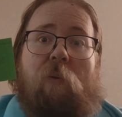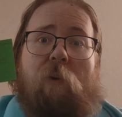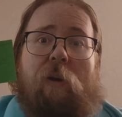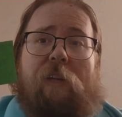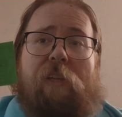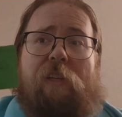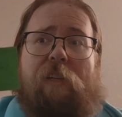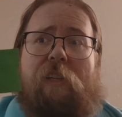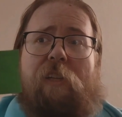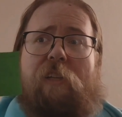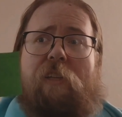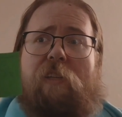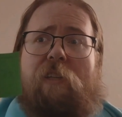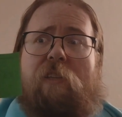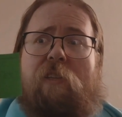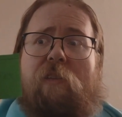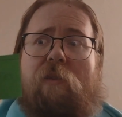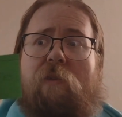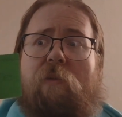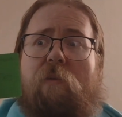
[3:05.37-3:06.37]
which
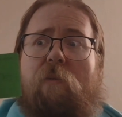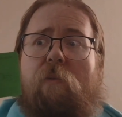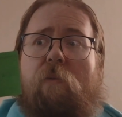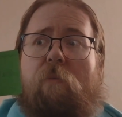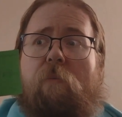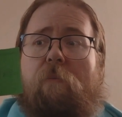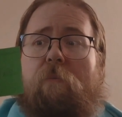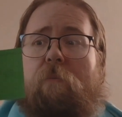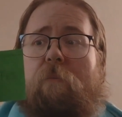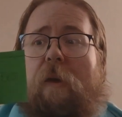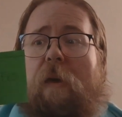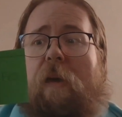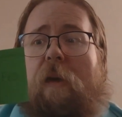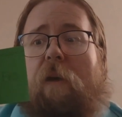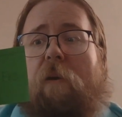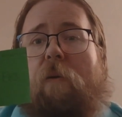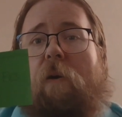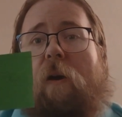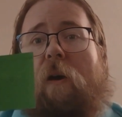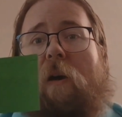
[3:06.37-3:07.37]
is
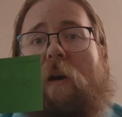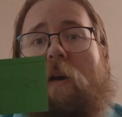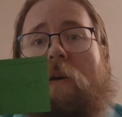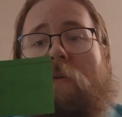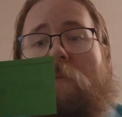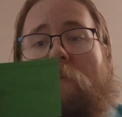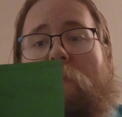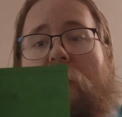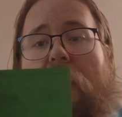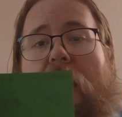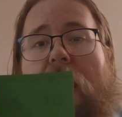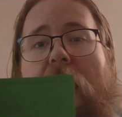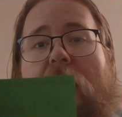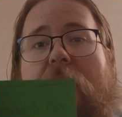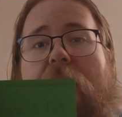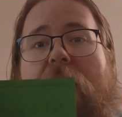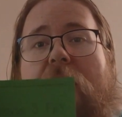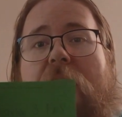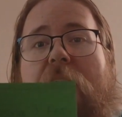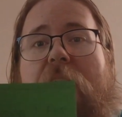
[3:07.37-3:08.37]
being uh,
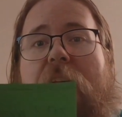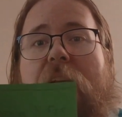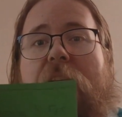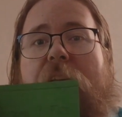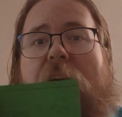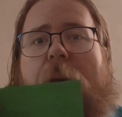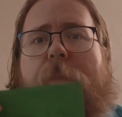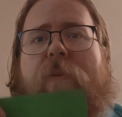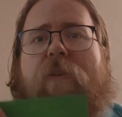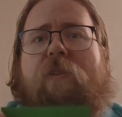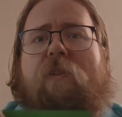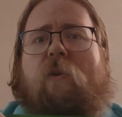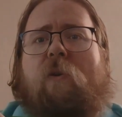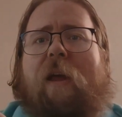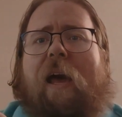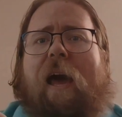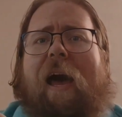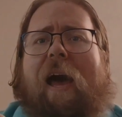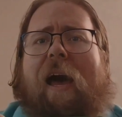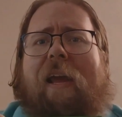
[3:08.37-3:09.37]
added in as
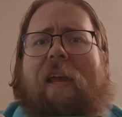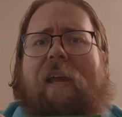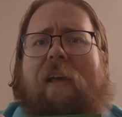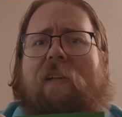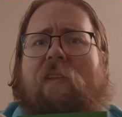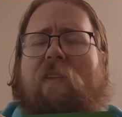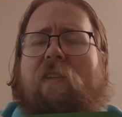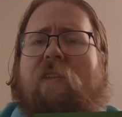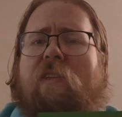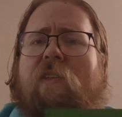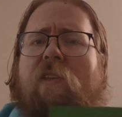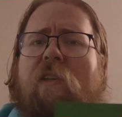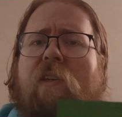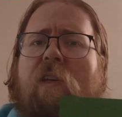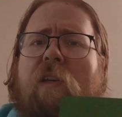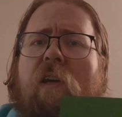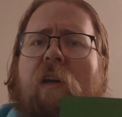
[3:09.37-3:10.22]
Episode Agus,